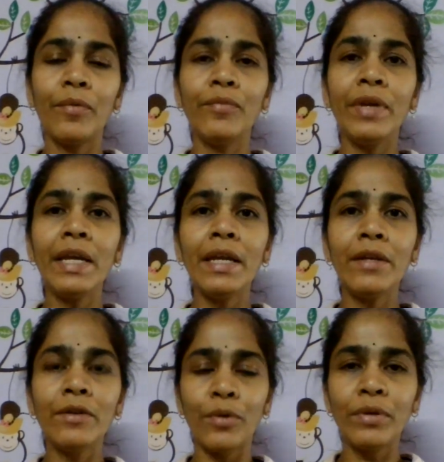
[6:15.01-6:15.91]

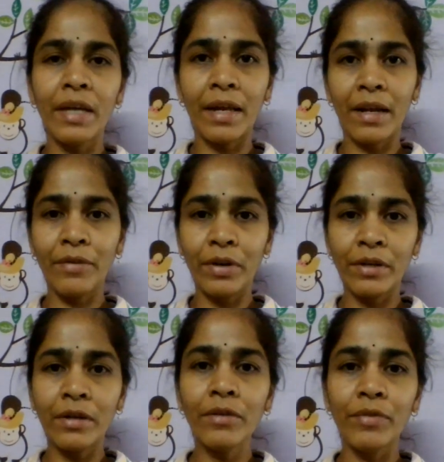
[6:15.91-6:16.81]
we don't arrive
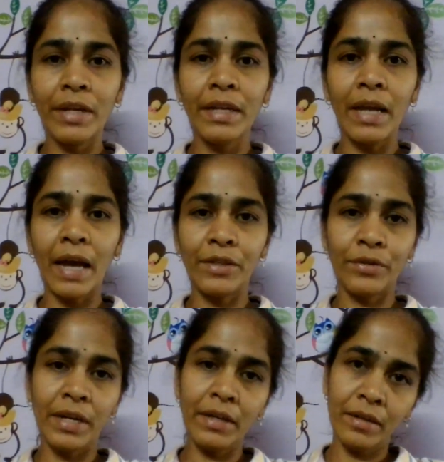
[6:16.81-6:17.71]
at a very
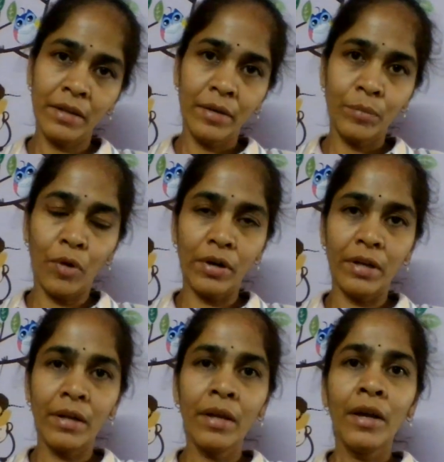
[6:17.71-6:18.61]
accurate
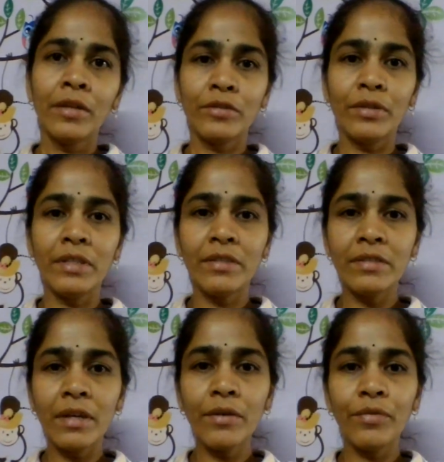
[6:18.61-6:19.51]
model. So this
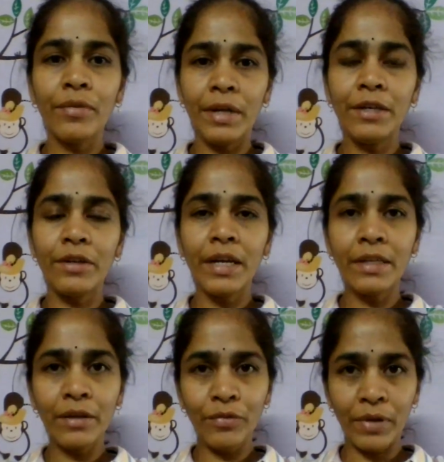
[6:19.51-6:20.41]
is a
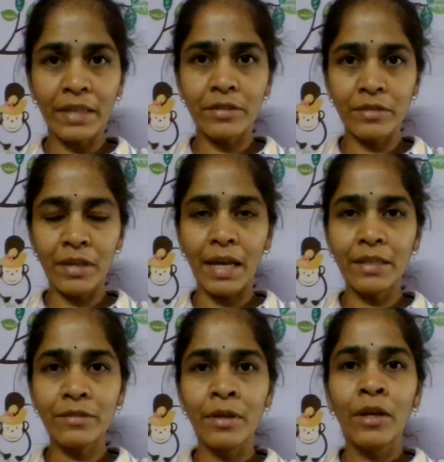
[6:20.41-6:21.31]
iterative
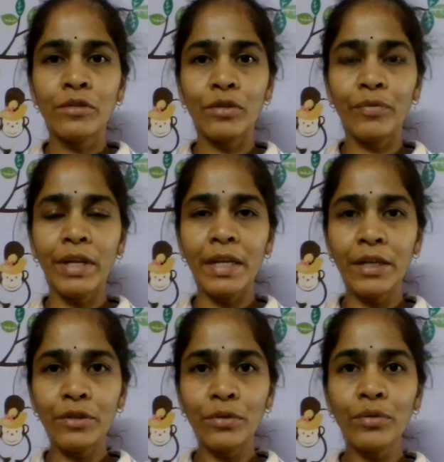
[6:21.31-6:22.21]
exercise. So we
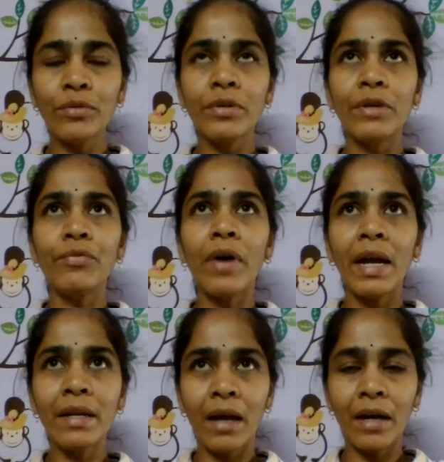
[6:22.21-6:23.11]
need to
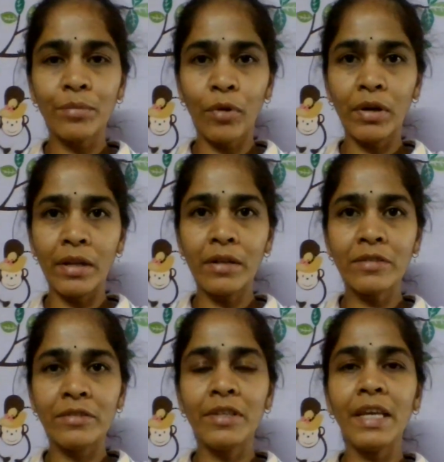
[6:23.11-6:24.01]
refine our
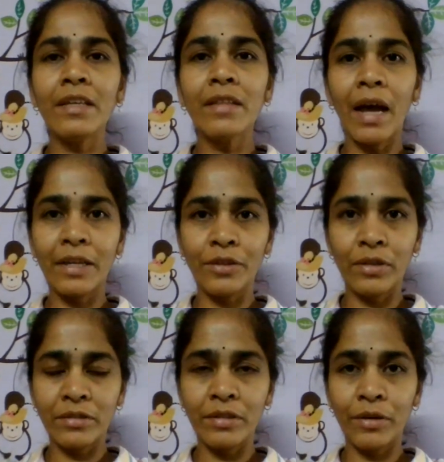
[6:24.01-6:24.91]
models, seeing the
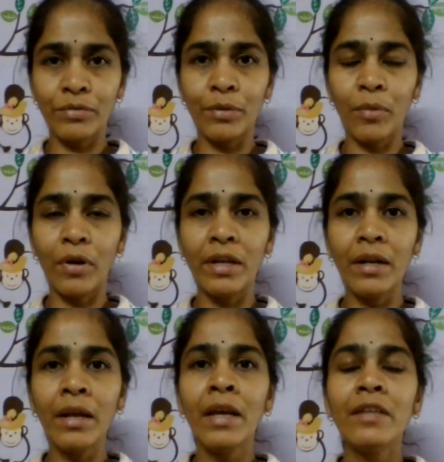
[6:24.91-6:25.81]
accuracy of the
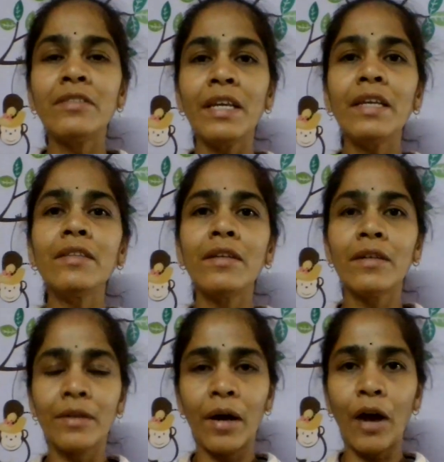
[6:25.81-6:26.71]
model, seeing
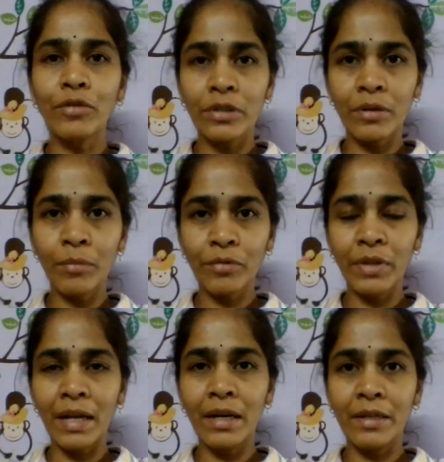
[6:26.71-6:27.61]
the outcome of
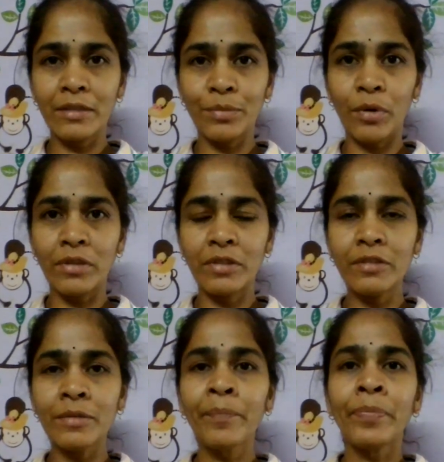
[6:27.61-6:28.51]
the analytics
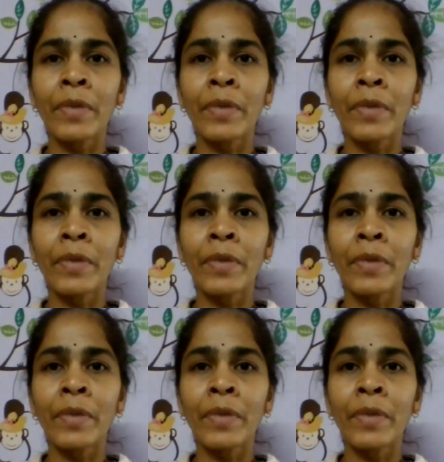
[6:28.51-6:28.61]
process,